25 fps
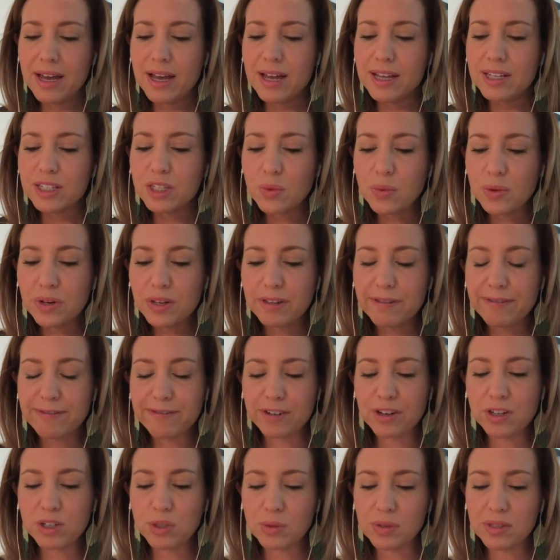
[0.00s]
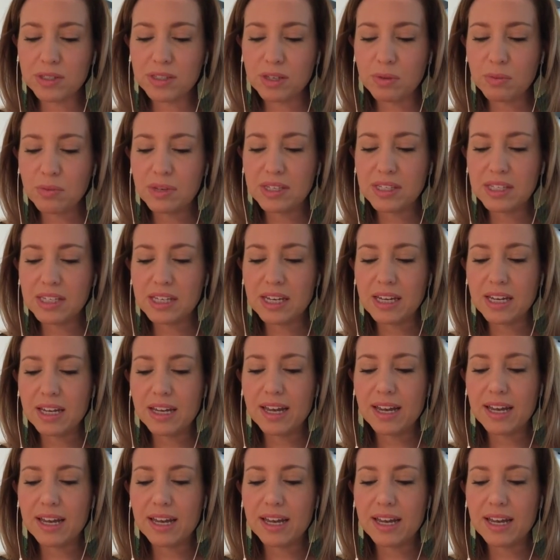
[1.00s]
So one of the first ones that we see